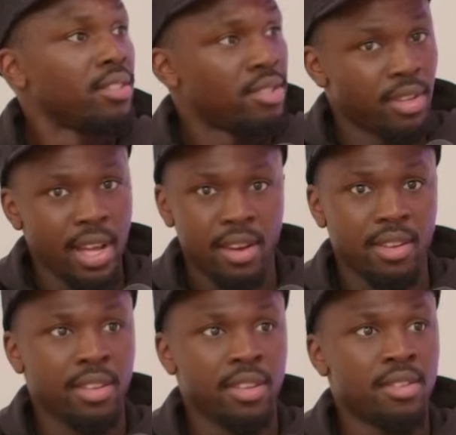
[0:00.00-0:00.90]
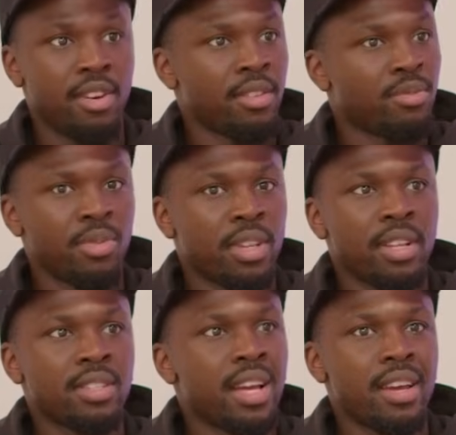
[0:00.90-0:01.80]
So like
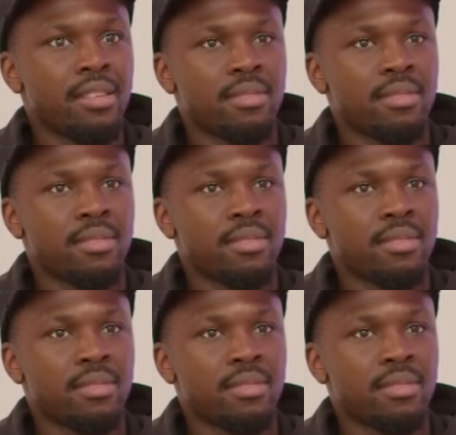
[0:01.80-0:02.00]
there's like